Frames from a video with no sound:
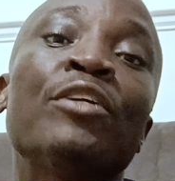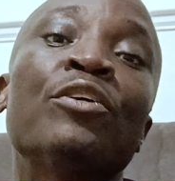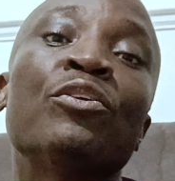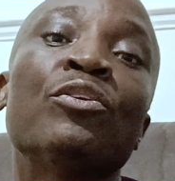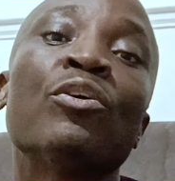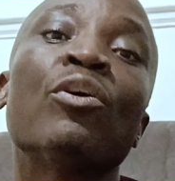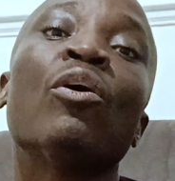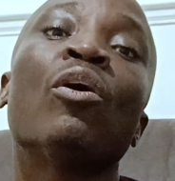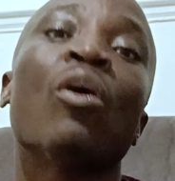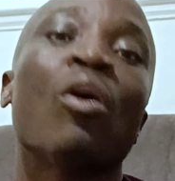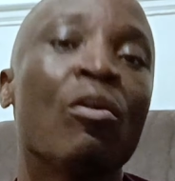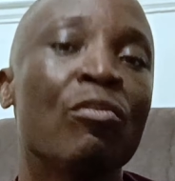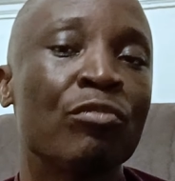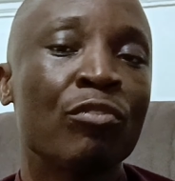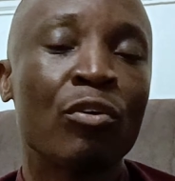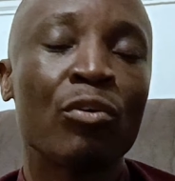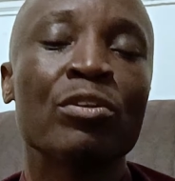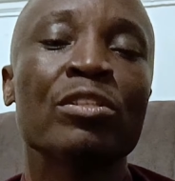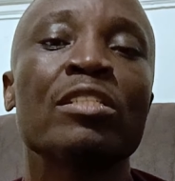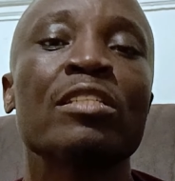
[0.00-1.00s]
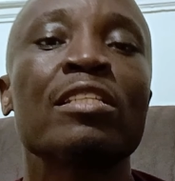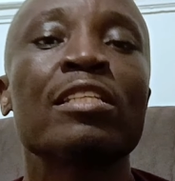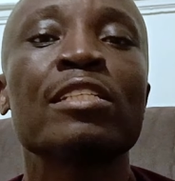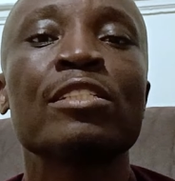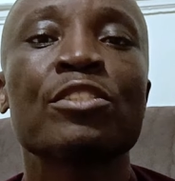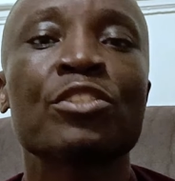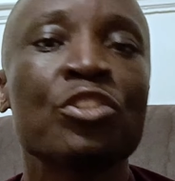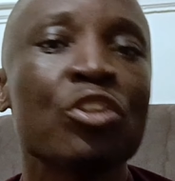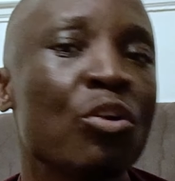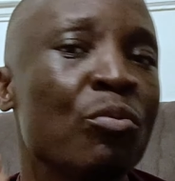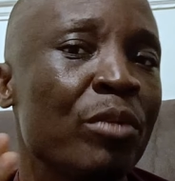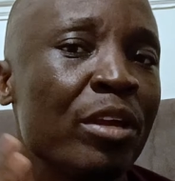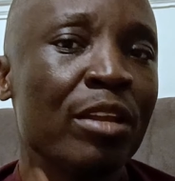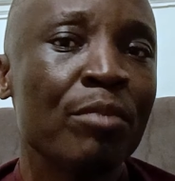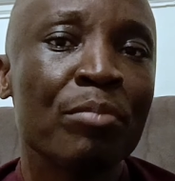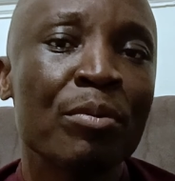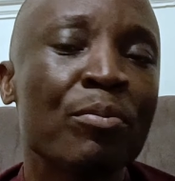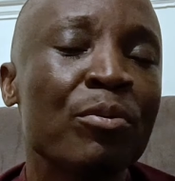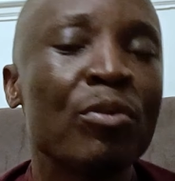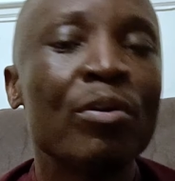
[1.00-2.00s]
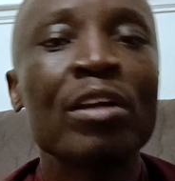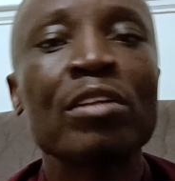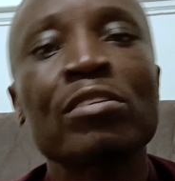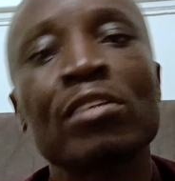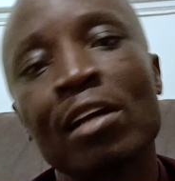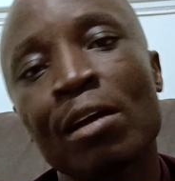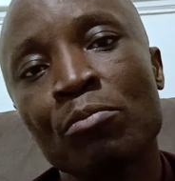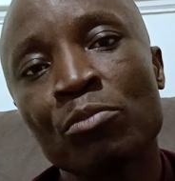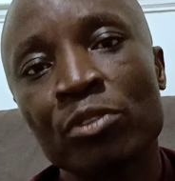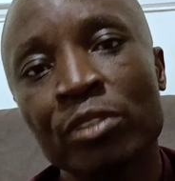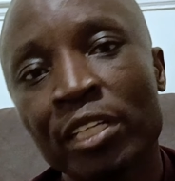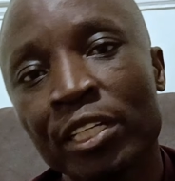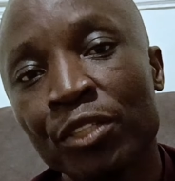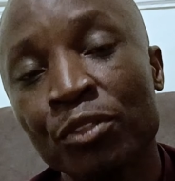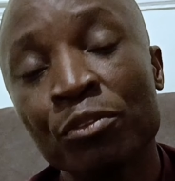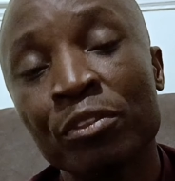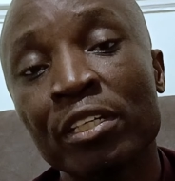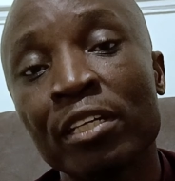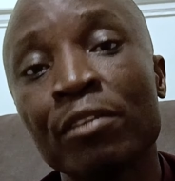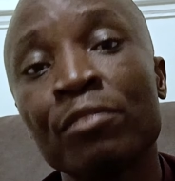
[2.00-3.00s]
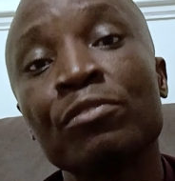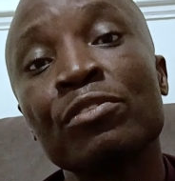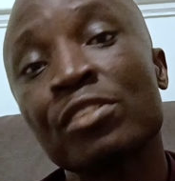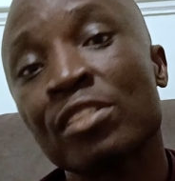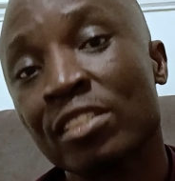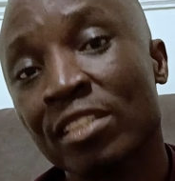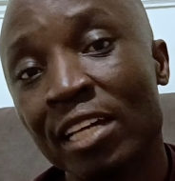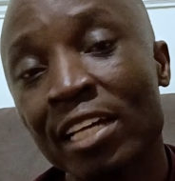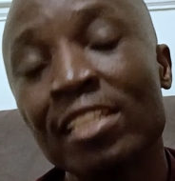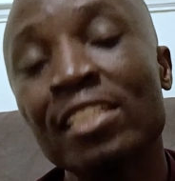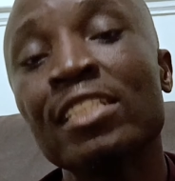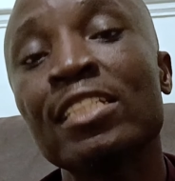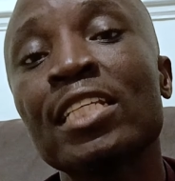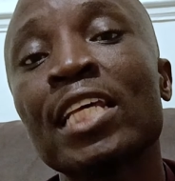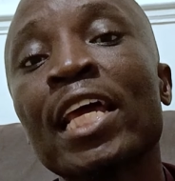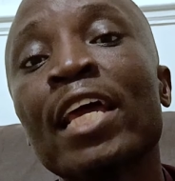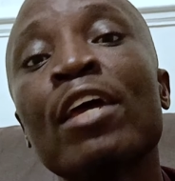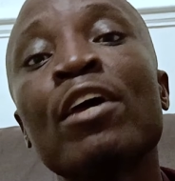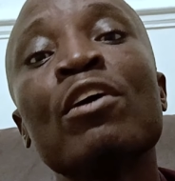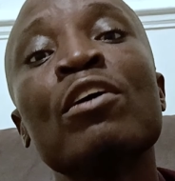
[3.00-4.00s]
You know, of course, so many people want to come to the UK for studies